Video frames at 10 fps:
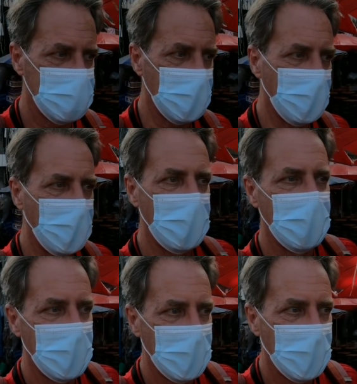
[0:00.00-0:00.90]
So
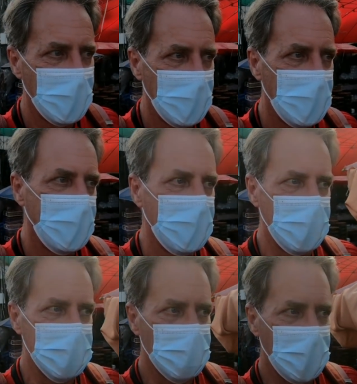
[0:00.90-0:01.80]

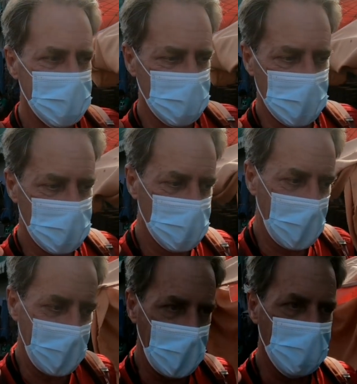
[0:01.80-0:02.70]
this message
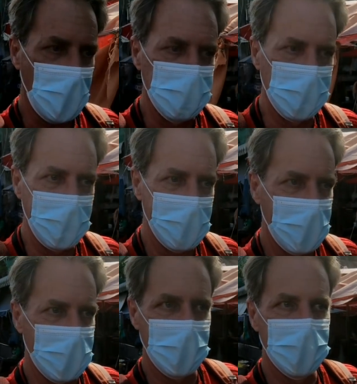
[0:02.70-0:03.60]
that I probably
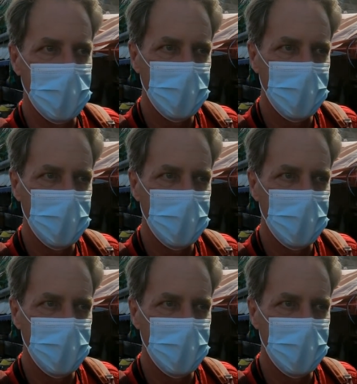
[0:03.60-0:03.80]
had an